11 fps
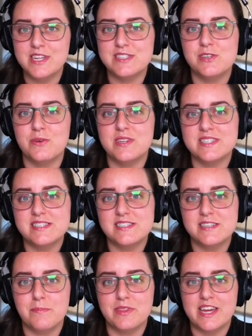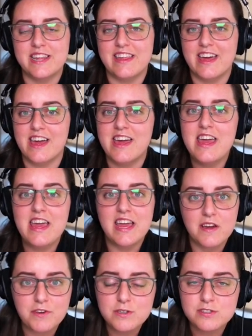And so this is something that
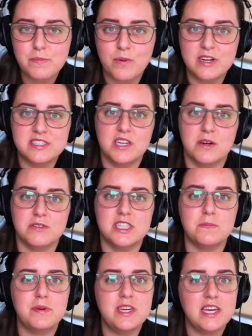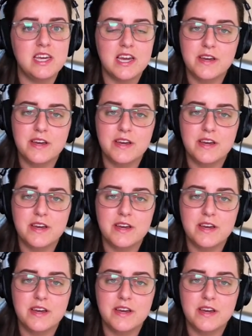if you support TOTP,